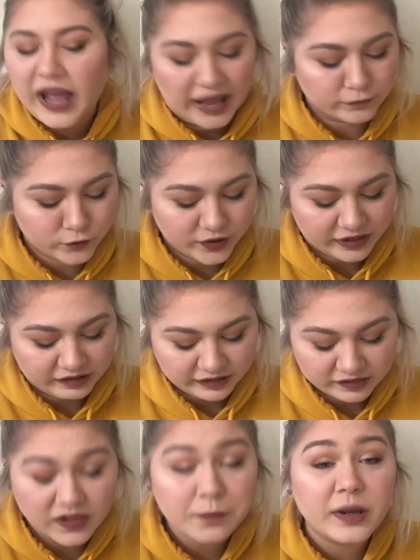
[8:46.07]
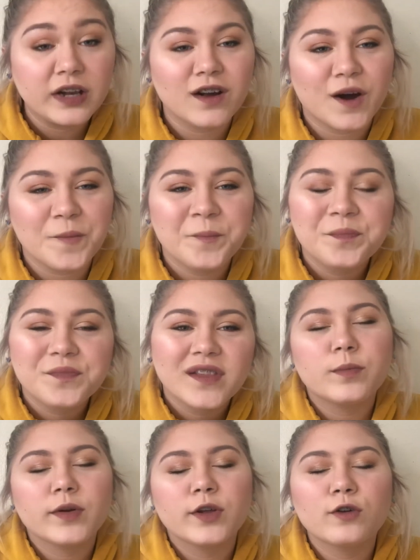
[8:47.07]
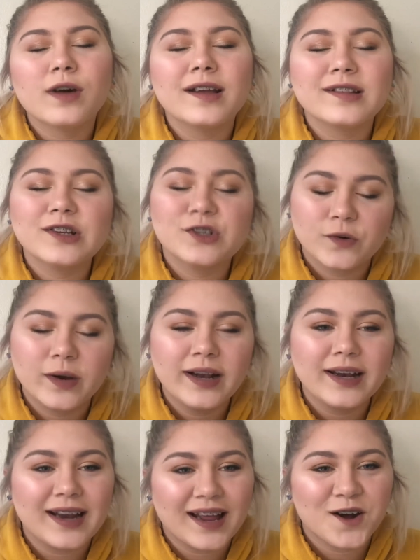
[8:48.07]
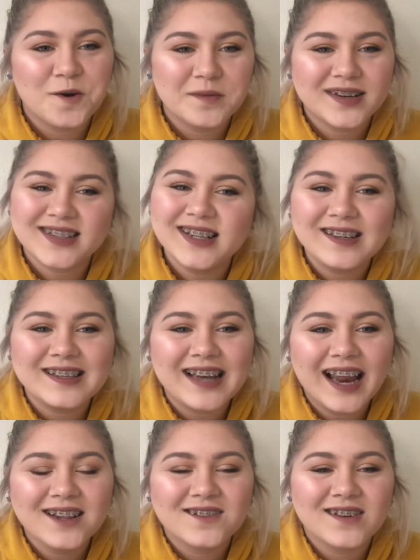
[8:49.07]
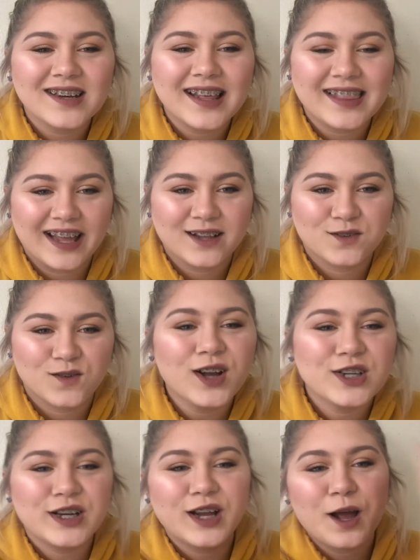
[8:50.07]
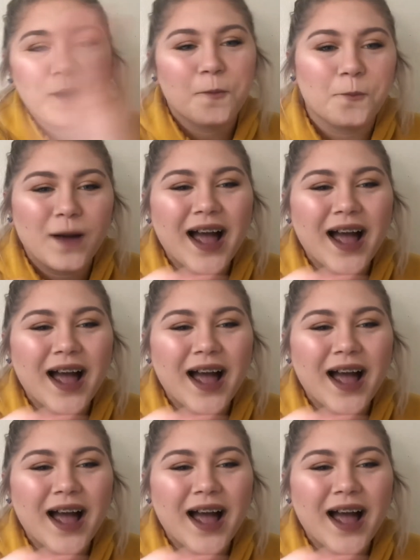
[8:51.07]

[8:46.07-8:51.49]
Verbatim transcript: Everything. Like, let me know. You guys enjoyed, and I hope to see you in the next one. Thanks for watching.